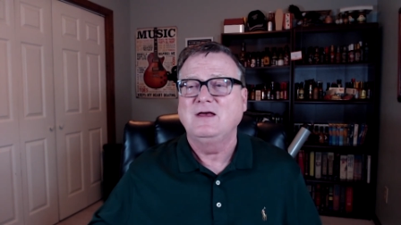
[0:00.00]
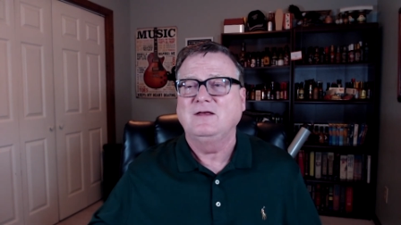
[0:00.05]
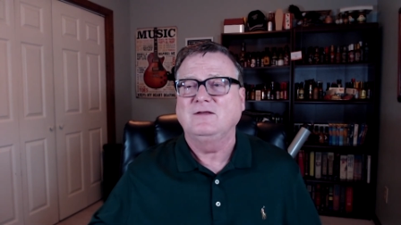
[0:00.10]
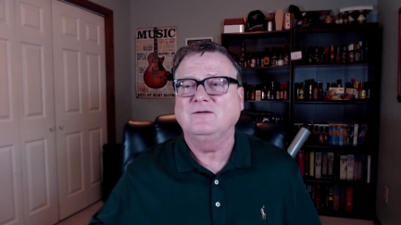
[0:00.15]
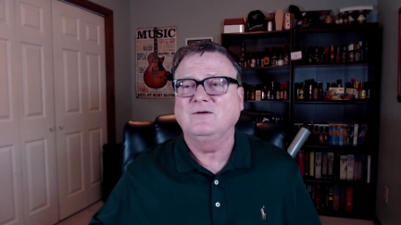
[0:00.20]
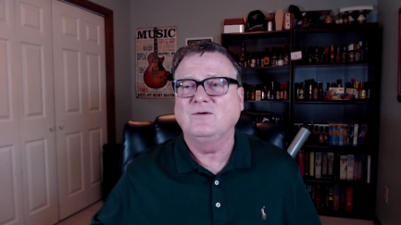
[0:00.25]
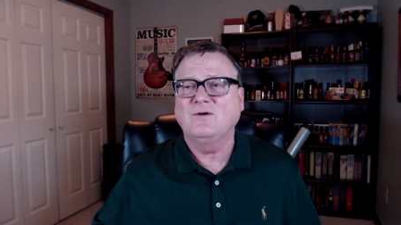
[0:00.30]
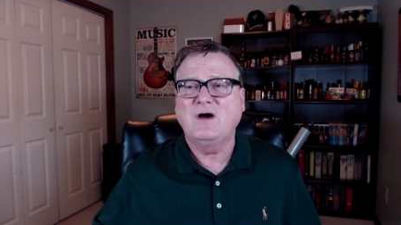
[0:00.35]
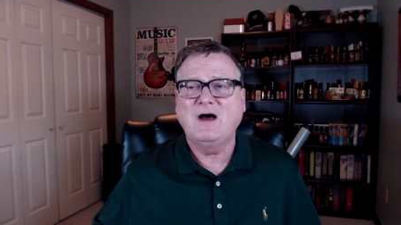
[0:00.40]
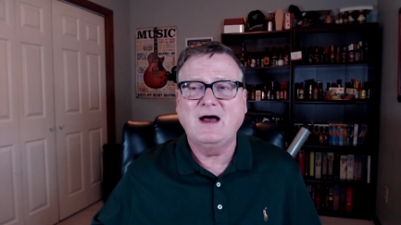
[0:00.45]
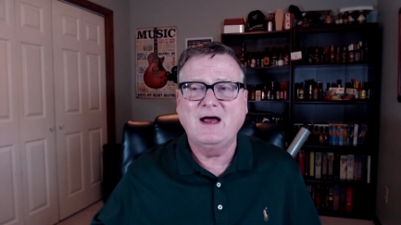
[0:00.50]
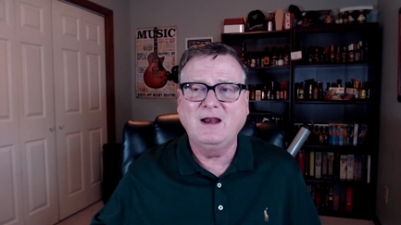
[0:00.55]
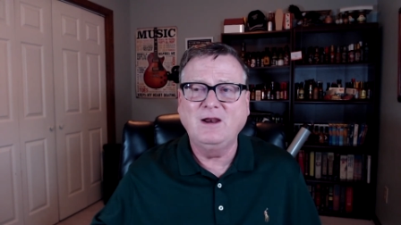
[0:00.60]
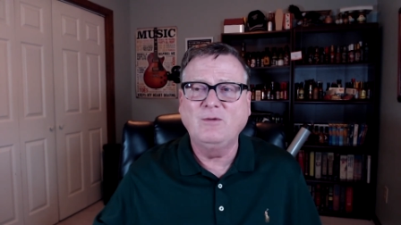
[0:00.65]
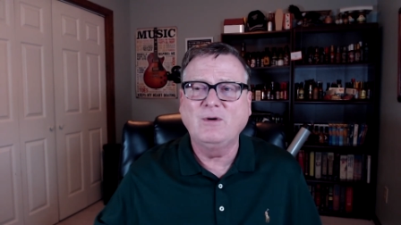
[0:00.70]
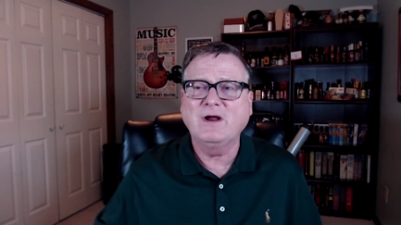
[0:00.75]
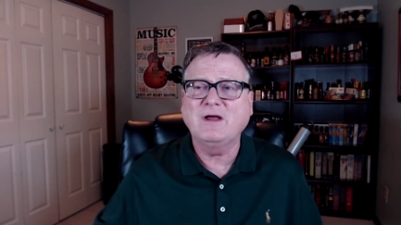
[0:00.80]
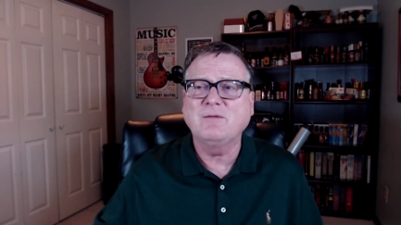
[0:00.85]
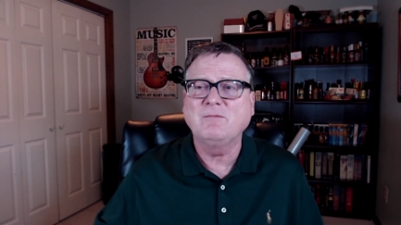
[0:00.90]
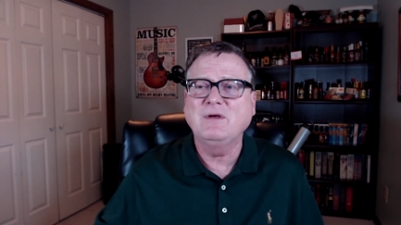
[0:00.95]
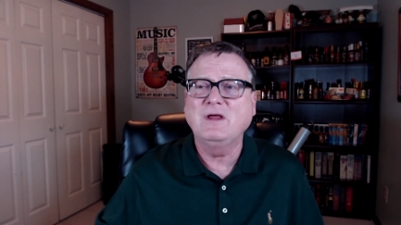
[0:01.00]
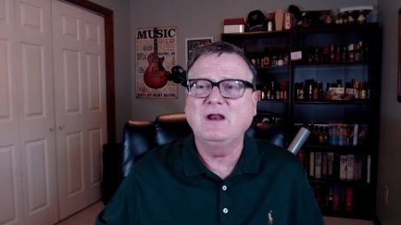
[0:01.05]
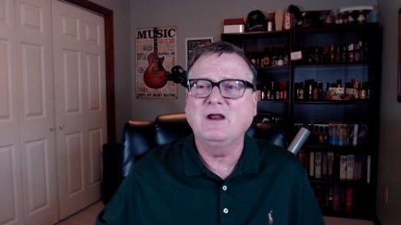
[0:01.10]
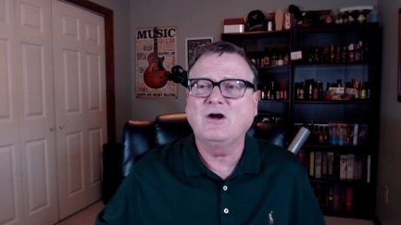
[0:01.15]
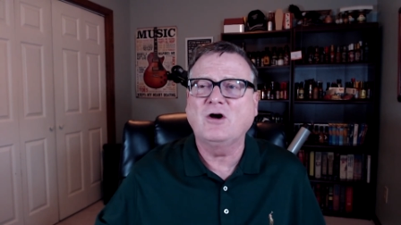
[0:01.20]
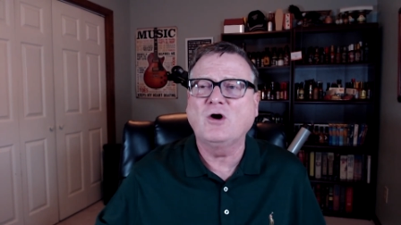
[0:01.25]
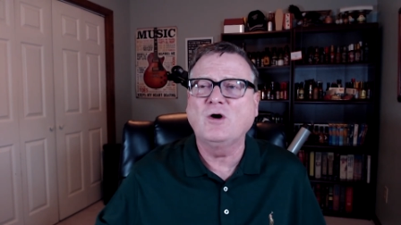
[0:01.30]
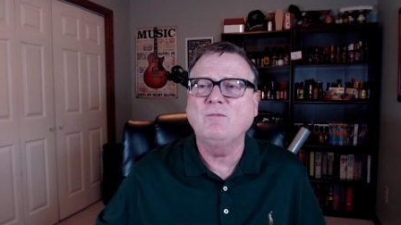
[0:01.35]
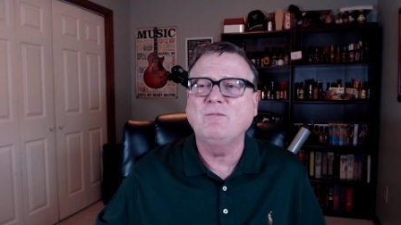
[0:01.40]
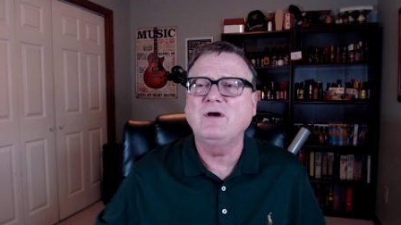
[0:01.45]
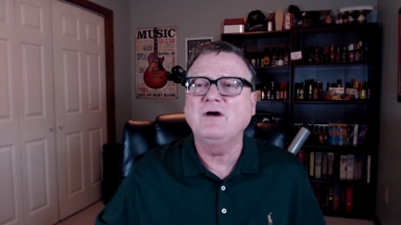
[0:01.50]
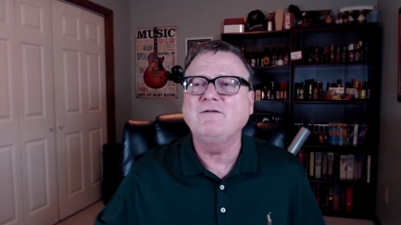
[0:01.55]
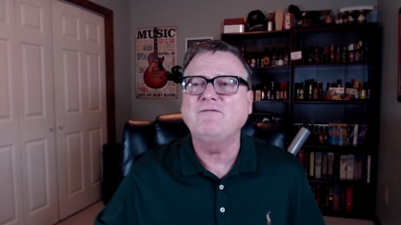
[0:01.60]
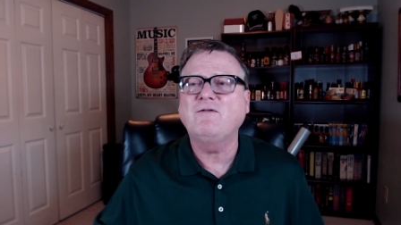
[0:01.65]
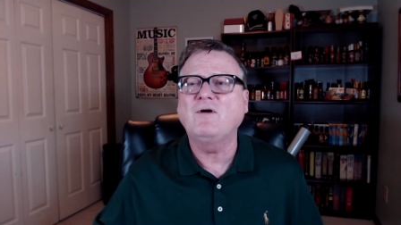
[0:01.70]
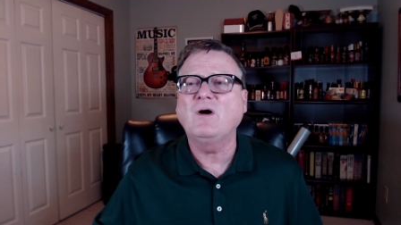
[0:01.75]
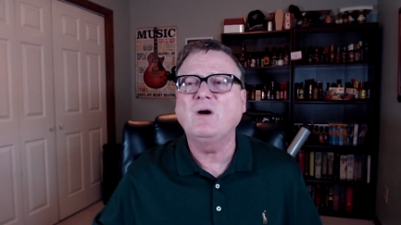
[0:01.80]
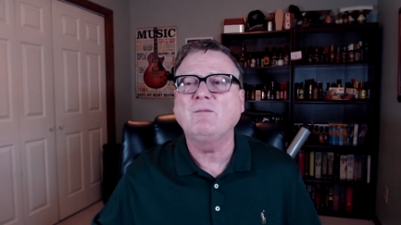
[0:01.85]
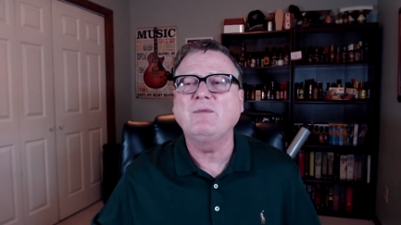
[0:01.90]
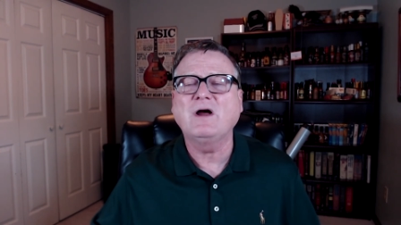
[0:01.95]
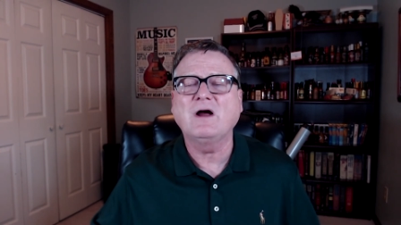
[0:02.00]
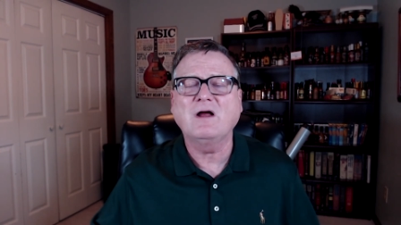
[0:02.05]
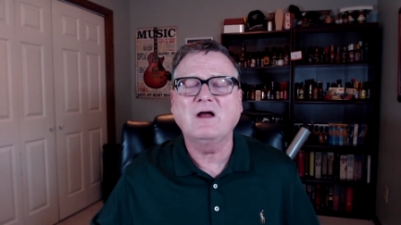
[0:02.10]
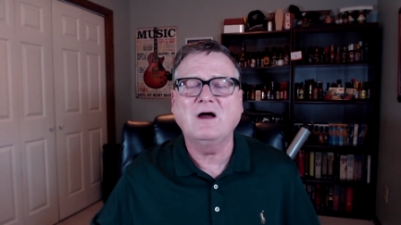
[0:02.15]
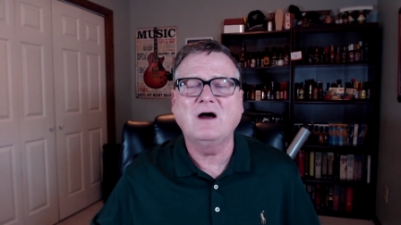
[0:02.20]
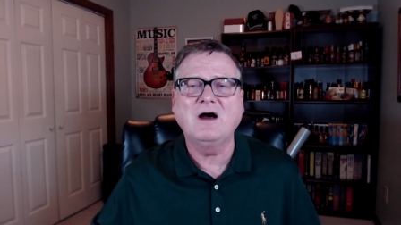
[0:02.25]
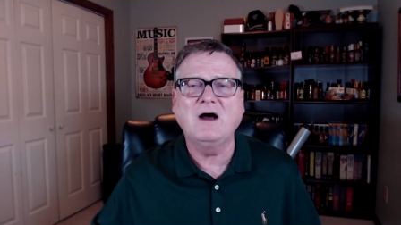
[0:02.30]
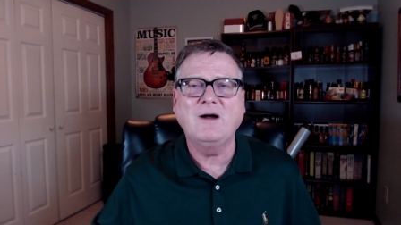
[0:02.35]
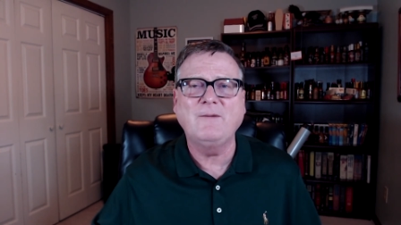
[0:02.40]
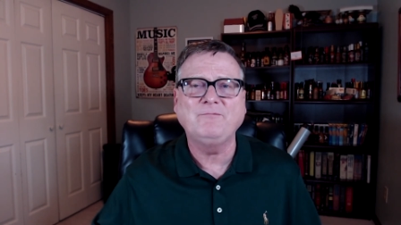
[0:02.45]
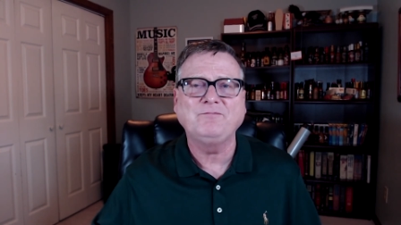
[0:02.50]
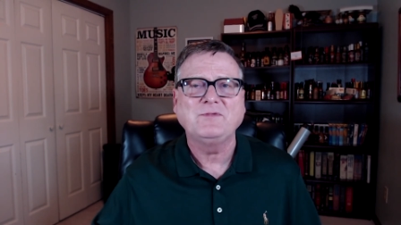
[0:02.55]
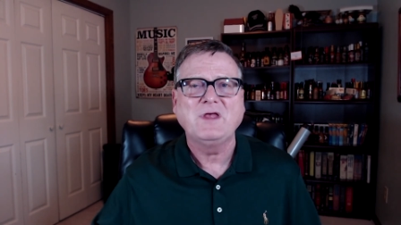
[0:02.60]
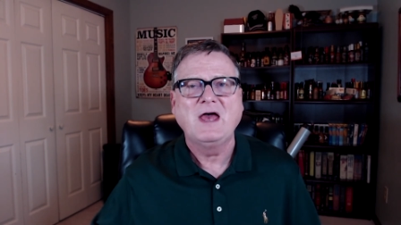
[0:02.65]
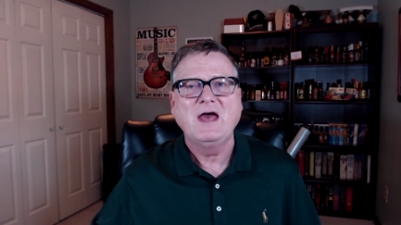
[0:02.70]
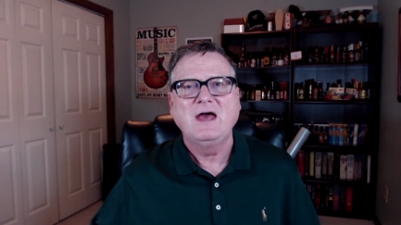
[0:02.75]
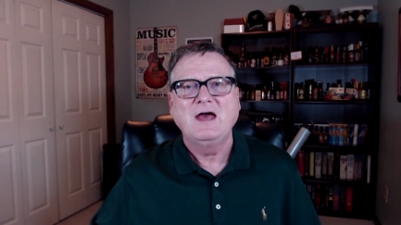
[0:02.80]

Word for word: So highly recommend it. HurtBerryFarm.com.